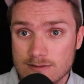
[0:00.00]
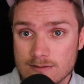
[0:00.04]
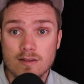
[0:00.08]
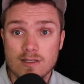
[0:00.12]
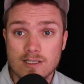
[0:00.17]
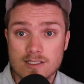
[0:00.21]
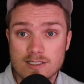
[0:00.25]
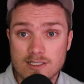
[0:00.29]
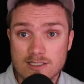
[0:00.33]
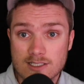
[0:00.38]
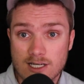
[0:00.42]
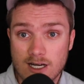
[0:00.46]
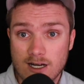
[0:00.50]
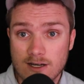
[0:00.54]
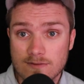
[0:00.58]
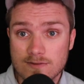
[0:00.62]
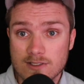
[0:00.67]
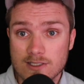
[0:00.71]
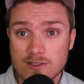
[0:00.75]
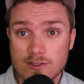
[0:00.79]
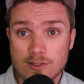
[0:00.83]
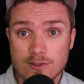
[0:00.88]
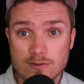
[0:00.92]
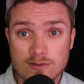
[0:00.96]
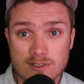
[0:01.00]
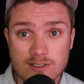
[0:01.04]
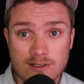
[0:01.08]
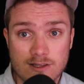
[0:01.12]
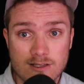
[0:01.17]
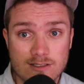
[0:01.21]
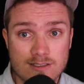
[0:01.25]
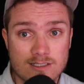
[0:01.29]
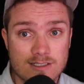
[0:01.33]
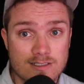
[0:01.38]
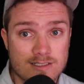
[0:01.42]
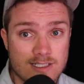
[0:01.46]
This is often due to the
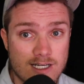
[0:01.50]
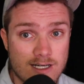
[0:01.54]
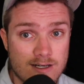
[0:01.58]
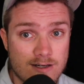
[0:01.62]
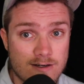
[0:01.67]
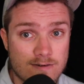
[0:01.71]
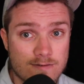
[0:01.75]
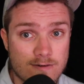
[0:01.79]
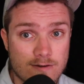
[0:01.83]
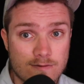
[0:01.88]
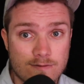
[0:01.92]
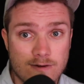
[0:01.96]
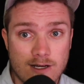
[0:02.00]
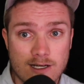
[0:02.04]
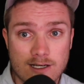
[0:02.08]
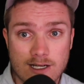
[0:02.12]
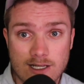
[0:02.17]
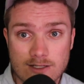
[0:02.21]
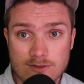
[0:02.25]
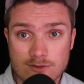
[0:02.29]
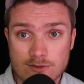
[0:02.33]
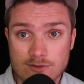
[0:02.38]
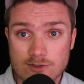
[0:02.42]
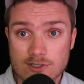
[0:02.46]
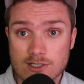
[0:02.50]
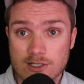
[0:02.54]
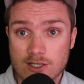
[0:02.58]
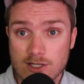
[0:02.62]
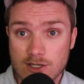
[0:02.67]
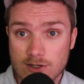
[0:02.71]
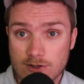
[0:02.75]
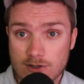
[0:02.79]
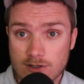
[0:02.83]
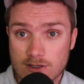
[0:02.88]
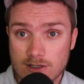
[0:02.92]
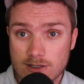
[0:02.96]
desire for financial
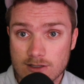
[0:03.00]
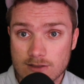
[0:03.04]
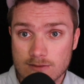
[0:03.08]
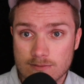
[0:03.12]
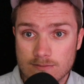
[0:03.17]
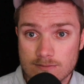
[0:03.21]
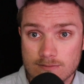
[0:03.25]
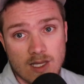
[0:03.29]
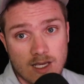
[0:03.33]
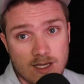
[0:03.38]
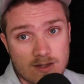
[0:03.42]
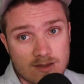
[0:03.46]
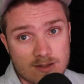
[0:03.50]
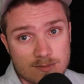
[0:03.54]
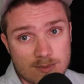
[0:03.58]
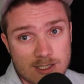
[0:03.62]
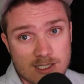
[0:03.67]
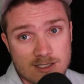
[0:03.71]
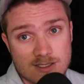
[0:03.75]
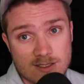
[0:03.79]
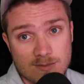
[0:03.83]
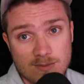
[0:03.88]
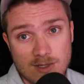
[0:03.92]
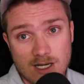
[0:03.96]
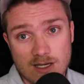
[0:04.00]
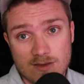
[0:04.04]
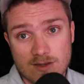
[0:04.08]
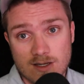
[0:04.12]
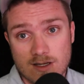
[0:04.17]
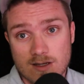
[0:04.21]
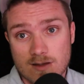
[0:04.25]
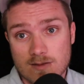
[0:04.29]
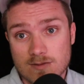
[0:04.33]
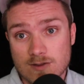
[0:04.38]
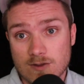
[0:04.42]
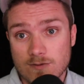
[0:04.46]
security and the peace of mind that
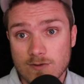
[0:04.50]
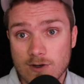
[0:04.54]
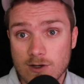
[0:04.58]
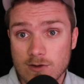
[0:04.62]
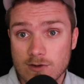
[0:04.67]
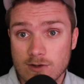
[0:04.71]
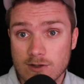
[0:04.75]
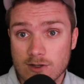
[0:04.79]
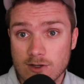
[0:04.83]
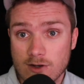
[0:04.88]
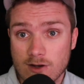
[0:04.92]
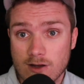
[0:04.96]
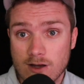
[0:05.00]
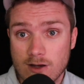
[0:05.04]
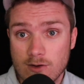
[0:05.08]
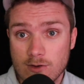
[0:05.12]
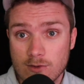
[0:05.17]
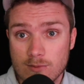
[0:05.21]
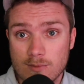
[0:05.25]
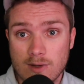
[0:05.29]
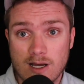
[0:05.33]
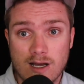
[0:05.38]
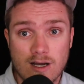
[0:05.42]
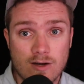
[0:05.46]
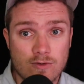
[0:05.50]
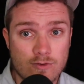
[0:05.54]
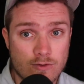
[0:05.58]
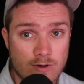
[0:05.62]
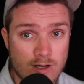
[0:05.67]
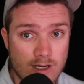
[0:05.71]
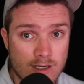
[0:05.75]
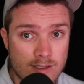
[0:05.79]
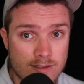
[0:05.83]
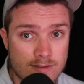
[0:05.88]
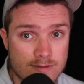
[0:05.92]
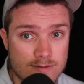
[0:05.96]
comes with owning your home
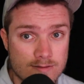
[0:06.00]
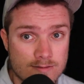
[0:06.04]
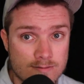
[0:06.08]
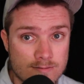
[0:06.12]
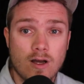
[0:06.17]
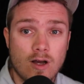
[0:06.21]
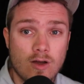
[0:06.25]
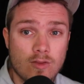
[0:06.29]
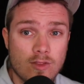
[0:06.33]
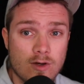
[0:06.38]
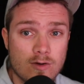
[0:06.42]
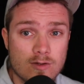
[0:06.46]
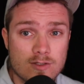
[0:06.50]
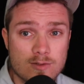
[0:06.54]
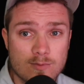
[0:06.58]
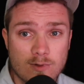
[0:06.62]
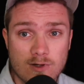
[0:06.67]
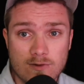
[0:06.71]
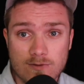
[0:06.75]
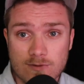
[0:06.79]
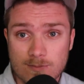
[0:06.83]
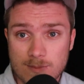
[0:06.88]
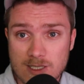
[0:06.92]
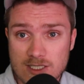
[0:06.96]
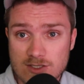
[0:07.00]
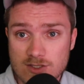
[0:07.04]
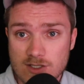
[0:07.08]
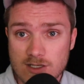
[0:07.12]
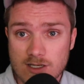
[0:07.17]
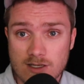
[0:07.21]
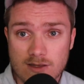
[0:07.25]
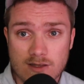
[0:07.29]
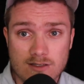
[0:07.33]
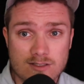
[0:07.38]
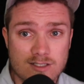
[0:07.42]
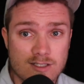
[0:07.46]
outright. Although it's worth mentioning
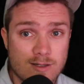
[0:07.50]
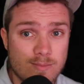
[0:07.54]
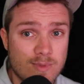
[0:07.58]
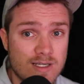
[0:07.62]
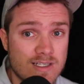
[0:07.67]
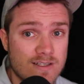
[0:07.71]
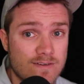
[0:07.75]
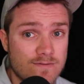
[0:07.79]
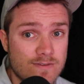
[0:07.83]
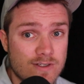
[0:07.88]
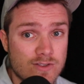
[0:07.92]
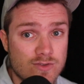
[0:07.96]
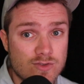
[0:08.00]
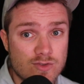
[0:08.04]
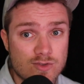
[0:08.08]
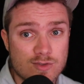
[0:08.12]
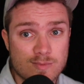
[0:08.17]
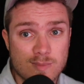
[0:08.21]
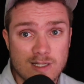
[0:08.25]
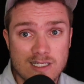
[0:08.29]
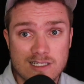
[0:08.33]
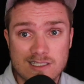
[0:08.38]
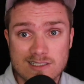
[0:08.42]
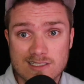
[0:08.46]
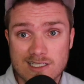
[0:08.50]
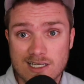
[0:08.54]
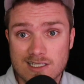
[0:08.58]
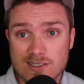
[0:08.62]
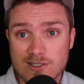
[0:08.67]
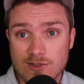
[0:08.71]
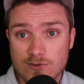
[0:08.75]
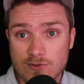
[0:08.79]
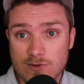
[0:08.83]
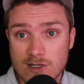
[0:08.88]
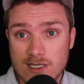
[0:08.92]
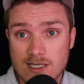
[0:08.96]
that some individuals may decide to
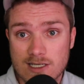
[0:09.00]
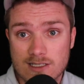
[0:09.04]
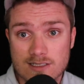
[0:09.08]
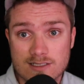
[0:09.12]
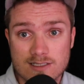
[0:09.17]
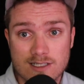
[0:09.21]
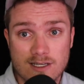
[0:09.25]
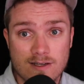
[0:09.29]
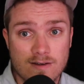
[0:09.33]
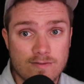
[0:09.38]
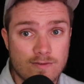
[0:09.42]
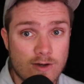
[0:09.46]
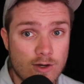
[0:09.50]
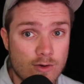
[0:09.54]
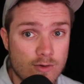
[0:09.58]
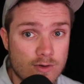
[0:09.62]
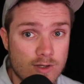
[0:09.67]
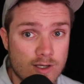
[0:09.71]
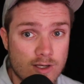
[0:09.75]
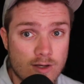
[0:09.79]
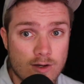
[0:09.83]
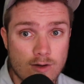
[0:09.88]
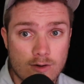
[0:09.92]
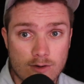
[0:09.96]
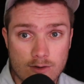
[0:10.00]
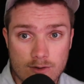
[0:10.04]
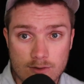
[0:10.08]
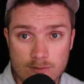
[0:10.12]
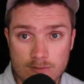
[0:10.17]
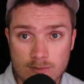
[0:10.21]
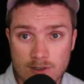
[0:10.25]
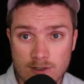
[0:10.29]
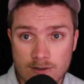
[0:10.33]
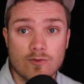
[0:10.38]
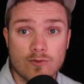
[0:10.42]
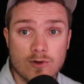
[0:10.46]
rent instead of owning a home.
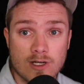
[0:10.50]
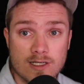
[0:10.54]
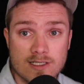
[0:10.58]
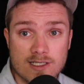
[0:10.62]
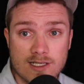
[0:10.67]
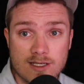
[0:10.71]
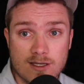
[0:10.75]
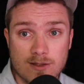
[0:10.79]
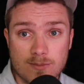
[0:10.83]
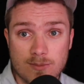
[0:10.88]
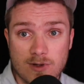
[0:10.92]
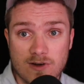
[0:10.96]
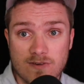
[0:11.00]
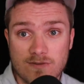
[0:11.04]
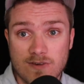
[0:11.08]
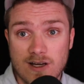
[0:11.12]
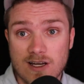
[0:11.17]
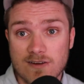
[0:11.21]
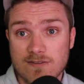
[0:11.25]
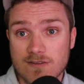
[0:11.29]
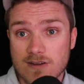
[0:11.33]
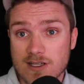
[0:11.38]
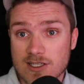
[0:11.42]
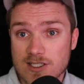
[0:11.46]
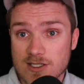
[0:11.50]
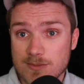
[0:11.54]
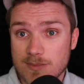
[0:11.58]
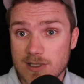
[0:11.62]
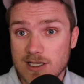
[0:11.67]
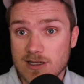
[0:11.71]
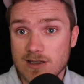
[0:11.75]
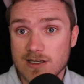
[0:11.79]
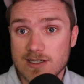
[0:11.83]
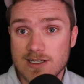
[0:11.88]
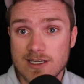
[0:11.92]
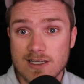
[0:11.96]
Renting can provide
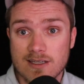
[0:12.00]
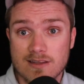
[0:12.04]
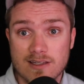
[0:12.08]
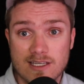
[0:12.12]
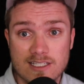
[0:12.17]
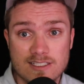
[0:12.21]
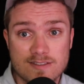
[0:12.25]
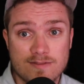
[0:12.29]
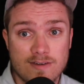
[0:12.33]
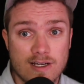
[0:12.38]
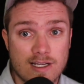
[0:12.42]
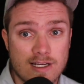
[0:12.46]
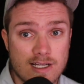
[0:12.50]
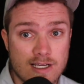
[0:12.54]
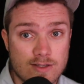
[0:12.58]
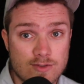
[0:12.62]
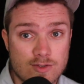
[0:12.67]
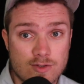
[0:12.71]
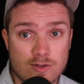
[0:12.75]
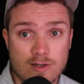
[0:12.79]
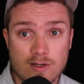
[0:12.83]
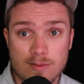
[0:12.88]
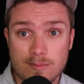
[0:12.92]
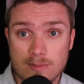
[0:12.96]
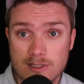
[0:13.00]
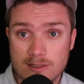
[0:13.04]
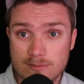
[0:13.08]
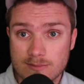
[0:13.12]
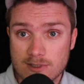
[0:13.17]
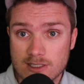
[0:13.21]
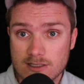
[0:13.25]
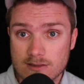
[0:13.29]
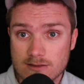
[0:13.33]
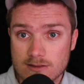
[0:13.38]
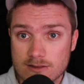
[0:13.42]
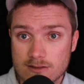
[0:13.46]
flexibility and less financial
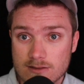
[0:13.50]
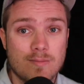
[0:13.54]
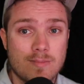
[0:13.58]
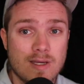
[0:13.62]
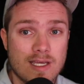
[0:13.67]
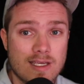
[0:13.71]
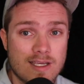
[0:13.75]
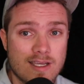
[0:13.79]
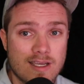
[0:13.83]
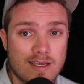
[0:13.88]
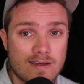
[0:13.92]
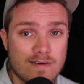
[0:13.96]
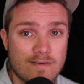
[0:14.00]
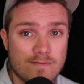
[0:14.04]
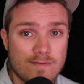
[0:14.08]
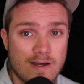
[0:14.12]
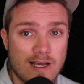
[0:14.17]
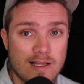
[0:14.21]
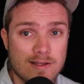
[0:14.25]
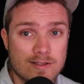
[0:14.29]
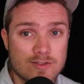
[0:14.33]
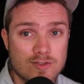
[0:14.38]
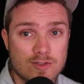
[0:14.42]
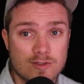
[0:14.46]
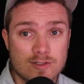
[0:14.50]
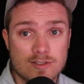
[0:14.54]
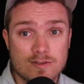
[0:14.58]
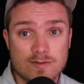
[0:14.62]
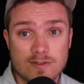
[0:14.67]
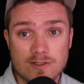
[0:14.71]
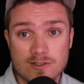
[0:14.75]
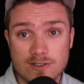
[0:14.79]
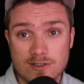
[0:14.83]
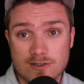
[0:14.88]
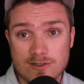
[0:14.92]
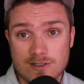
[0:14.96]
commitment, making it a valid choice for
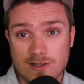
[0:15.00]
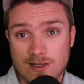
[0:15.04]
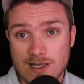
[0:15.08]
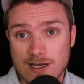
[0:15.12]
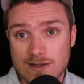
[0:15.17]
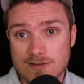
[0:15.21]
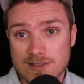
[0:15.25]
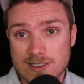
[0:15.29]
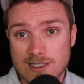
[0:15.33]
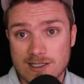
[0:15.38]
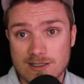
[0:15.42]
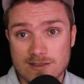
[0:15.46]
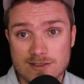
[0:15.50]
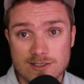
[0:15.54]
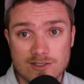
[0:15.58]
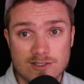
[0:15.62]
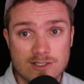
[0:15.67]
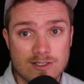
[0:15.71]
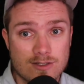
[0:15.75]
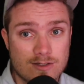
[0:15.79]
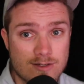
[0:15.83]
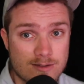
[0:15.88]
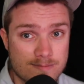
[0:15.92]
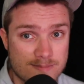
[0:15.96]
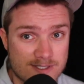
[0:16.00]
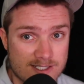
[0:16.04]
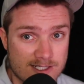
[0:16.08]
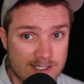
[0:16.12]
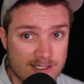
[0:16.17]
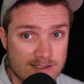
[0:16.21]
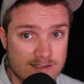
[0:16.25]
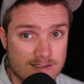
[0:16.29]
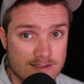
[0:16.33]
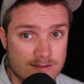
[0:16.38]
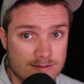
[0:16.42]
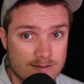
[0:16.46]
certain lifestyles and
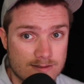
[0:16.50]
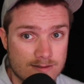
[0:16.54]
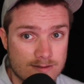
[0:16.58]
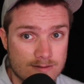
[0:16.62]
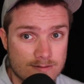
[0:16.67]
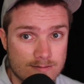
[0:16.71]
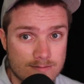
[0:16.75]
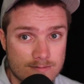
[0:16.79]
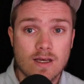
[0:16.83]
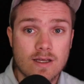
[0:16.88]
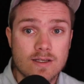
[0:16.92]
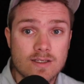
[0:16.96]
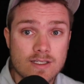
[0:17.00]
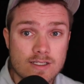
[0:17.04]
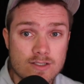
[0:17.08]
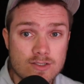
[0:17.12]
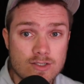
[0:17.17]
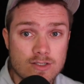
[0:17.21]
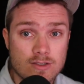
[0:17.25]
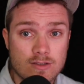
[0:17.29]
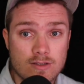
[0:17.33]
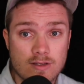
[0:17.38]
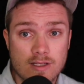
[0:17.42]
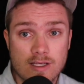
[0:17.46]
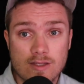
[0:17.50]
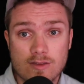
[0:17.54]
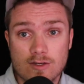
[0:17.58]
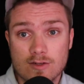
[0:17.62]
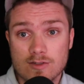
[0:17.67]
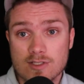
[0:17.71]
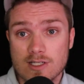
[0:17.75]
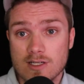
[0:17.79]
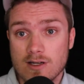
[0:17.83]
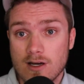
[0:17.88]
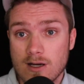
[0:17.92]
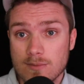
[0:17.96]
circumstances. Additionally, there's
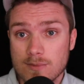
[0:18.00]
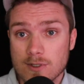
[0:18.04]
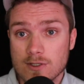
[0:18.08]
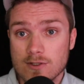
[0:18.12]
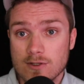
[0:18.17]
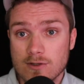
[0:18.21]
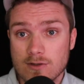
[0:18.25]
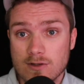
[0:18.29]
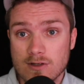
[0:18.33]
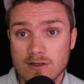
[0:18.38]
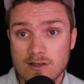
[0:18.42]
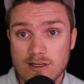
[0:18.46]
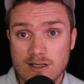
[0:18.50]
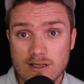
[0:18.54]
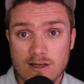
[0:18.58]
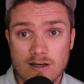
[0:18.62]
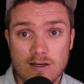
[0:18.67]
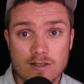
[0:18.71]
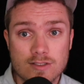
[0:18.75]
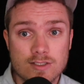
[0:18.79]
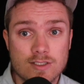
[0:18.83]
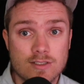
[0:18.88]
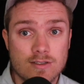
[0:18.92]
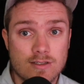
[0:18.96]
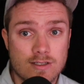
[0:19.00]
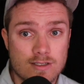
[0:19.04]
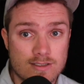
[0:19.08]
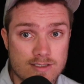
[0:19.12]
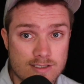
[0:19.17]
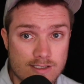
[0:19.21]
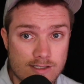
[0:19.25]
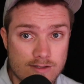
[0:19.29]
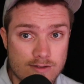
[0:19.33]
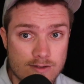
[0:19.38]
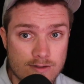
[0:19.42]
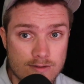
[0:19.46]
an opportunity cost to
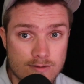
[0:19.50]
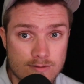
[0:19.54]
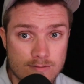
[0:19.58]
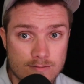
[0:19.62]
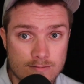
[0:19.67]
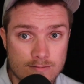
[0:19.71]
consider.